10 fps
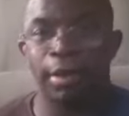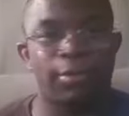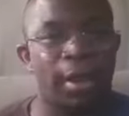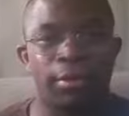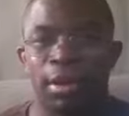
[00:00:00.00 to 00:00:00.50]

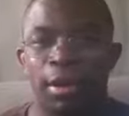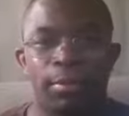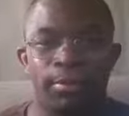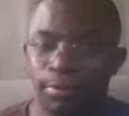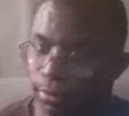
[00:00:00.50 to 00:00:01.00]
out there,
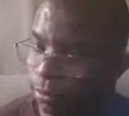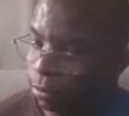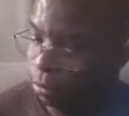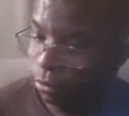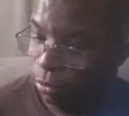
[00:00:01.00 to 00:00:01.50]

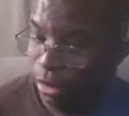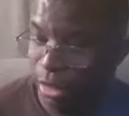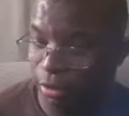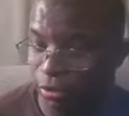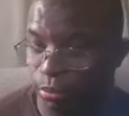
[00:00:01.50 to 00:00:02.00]

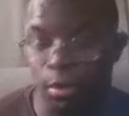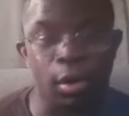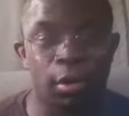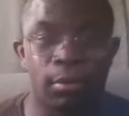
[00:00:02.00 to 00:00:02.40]
get this book